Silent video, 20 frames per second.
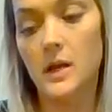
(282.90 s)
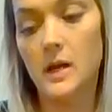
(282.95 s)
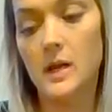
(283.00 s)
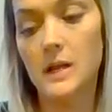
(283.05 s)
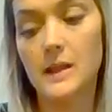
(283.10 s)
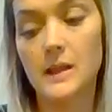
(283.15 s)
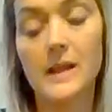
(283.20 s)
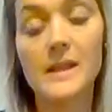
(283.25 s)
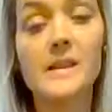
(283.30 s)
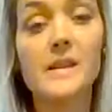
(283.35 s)

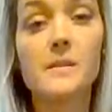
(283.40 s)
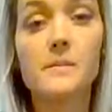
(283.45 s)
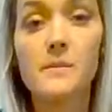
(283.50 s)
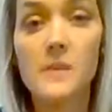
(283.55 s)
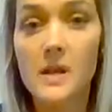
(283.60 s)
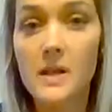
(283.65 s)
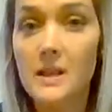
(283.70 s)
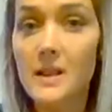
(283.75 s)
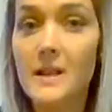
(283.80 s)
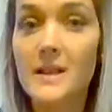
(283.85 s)
let
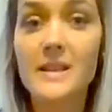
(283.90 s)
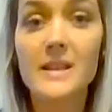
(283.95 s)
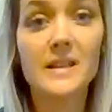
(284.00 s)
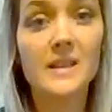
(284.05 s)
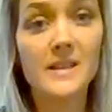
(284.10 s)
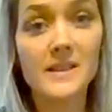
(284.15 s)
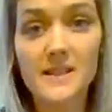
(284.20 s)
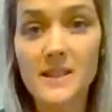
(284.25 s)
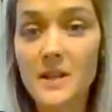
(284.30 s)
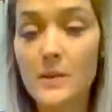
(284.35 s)
the
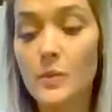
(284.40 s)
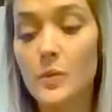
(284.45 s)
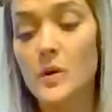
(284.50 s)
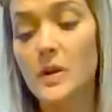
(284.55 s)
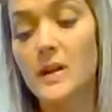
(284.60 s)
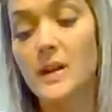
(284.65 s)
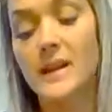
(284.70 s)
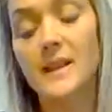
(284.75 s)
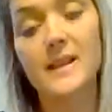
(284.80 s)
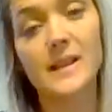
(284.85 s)
yeast keep
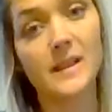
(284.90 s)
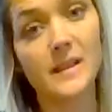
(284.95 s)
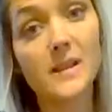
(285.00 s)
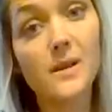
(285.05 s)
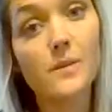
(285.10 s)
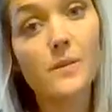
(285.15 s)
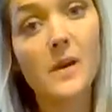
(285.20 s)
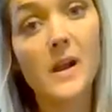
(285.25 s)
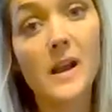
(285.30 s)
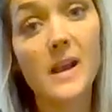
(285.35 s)
working, let
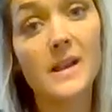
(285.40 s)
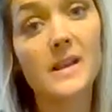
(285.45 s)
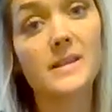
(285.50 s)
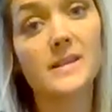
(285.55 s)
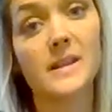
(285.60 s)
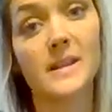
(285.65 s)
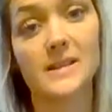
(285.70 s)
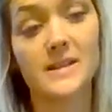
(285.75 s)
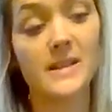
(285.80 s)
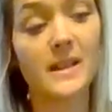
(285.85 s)
them rise
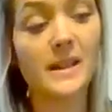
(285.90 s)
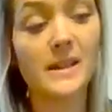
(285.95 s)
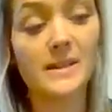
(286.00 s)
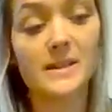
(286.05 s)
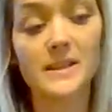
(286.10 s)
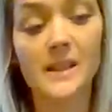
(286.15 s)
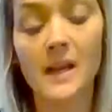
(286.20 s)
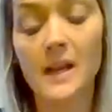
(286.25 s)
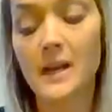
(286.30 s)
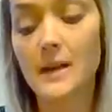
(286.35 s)
that second
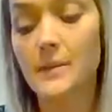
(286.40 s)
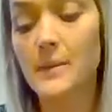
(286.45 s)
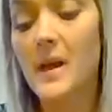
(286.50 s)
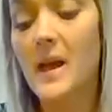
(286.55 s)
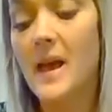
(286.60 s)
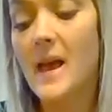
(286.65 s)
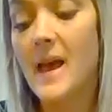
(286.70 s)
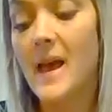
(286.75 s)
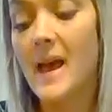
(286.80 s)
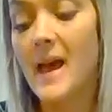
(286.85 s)
time,
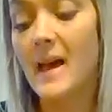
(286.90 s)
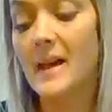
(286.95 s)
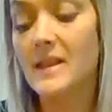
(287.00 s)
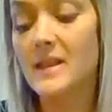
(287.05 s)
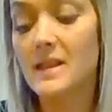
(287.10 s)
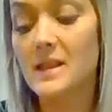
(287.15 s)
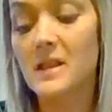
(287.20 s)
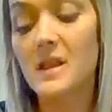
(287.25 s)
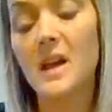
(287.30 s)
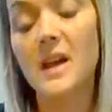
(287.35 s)

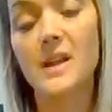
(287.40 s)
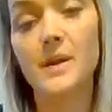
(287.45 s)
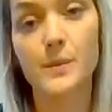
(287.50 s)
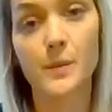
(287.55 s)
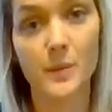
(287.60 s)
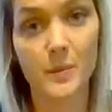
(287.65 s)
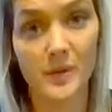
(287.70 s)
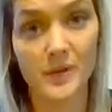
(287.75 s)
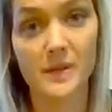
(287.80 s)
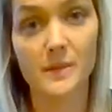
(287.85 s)
and then
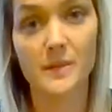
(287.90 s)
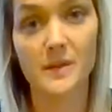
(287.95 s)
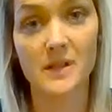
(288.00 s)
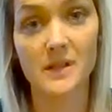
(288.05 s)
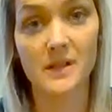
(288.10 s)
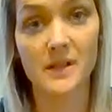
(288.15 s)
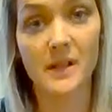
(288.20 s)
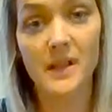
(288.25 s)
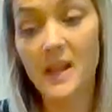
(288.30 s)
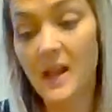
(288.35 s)
we'll put them
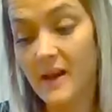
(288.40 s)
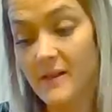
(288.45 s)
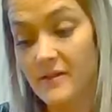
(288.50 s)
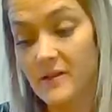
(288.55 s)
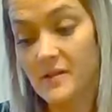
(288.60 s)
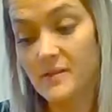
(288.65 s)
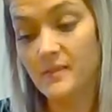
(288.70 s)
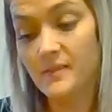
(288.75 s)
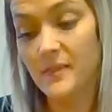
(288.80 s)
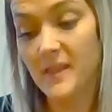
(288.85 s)
into the
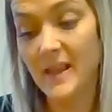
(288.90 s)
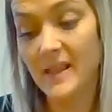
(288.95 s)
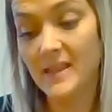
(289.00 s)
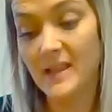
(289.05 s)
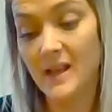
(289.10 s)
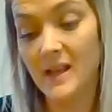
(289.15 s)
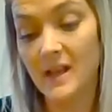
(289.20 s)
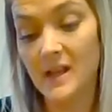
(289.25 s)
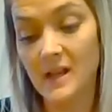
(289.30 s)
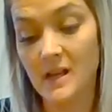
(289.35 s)
oven. And
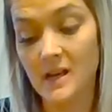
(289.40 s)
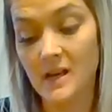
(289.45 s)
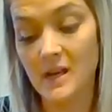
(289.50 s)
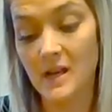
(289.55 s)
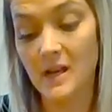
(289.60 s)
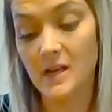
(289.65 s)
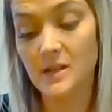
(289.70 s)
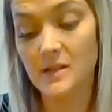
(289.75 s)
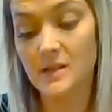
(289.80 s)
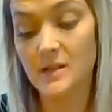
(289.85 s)
then
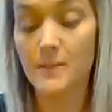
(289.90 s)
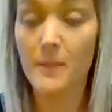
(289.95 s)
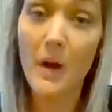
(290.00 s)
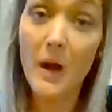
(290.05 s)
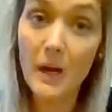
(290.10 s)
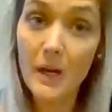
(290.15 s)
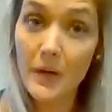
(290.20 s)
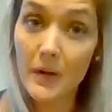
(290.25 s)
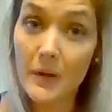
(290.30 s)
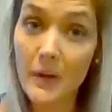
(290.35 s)

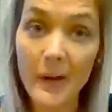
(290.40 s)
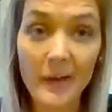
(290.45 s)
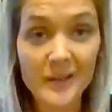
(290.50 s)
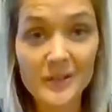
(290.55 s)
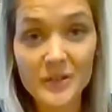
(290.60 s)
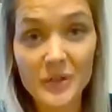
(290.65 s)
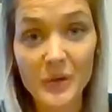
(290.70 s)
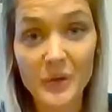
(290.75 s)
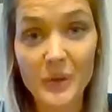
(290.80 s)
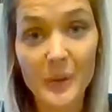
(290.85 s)
tomorrow I'll
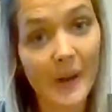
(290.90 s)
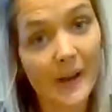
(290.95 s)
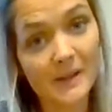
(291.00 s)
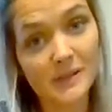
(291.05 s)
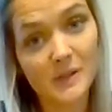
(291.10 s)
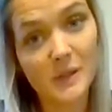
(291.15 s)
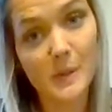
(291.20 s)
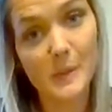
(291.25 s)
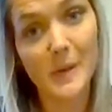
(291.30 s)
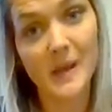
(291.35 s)
show you how
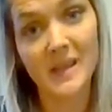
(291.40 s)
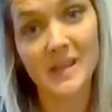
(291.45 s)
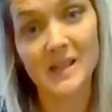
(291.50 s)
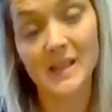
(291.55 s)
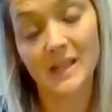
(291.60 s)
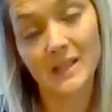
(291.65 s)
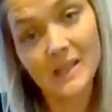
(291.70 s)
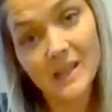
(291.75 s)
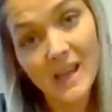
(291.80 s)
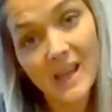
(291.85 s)
to make the
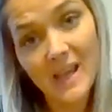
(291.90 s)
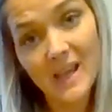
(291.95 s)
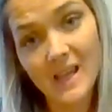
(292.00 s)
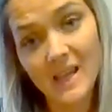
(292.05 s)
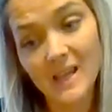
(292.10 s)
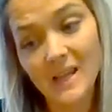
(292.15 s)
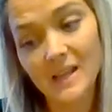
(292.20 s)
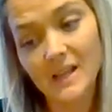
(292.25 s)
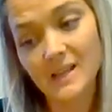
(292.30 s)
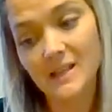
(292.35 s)

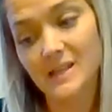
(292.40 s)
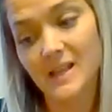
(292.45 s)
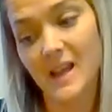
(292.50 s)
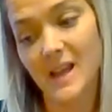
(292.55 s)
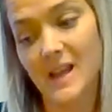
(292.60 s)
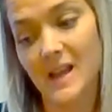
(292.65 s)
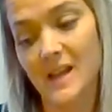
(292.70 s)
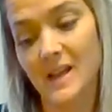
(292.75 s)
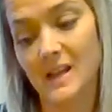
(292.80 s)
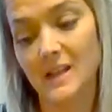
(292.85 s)
glaze
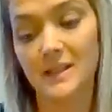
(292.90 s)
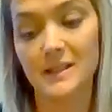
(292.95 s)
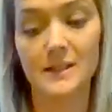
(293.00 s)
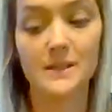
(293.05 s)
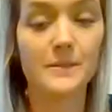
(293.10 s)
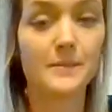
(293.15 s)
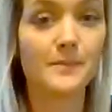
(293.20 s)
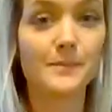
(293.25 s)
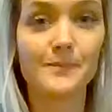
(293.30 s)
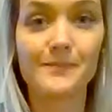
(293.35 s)

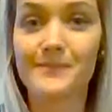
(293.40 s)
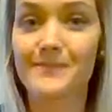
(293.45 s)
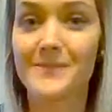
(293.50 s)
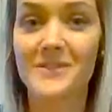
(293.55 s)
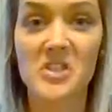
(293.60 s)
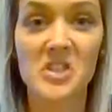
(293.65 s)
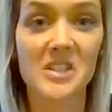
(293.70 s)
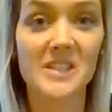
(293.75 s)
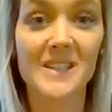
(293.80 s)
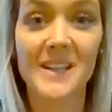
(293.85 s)
and
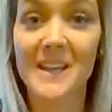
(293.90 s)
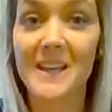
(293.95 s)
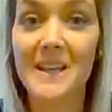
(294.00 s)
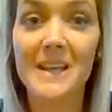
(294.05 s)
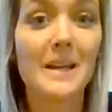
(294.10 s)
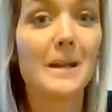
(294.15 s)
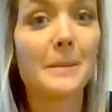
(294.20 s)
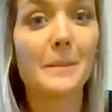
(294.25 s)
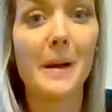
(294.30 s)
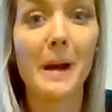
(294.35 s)
just
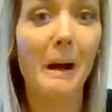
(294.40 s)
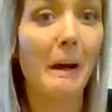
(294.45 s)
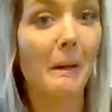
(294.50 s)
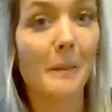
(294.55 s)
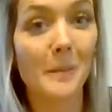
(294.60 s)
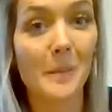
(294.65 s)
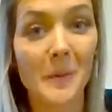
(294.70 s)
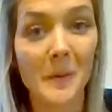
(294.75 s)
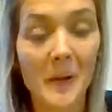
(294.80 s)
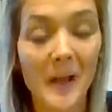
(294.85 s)
eat them
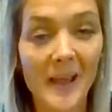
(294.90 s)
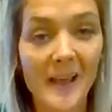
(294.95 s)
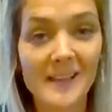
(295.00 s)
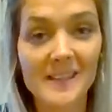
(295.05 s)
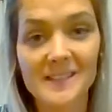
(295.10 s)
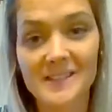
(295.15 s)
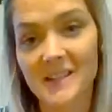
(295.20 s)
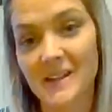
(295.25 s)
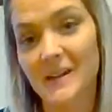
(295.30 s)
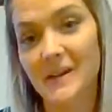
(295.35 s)
up, okay?
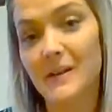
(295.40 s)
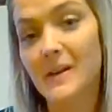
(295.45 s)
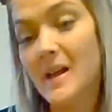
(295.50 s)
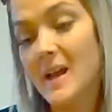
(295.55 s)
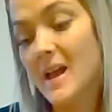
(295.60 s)
So